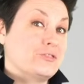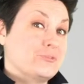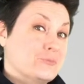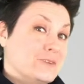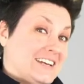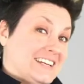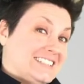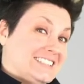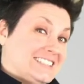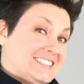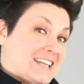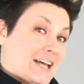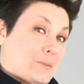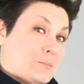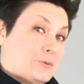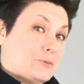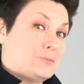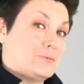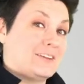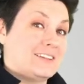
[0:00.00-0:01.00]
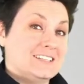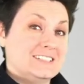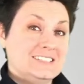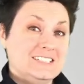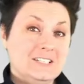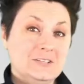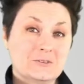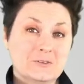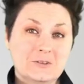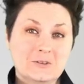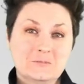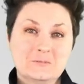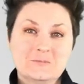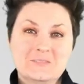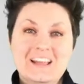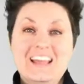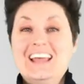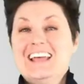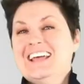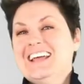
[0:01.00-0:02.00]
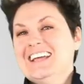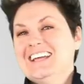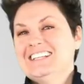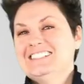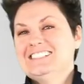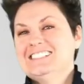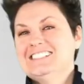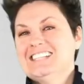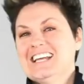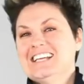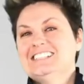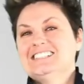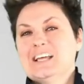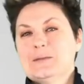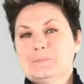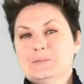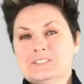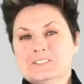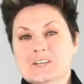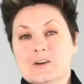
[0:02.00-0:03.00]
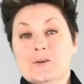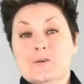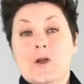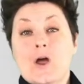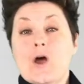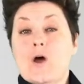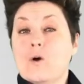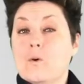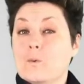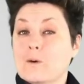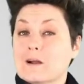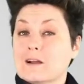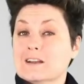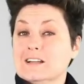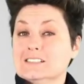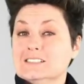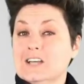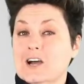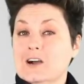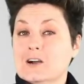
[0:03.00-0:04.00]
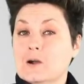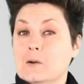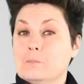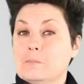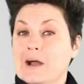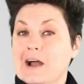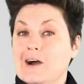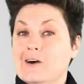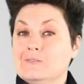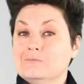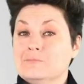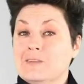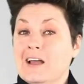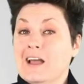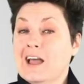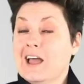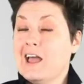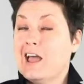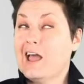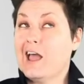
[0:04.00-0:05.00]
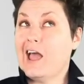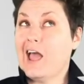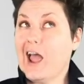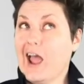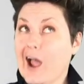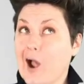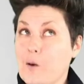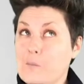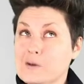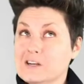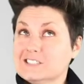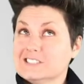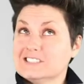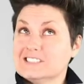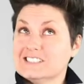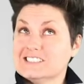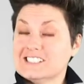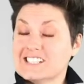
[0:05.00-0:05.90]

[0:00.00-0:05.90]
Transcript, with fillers: Three-Step Realty Group. In today's episode, we're going to talk about how much does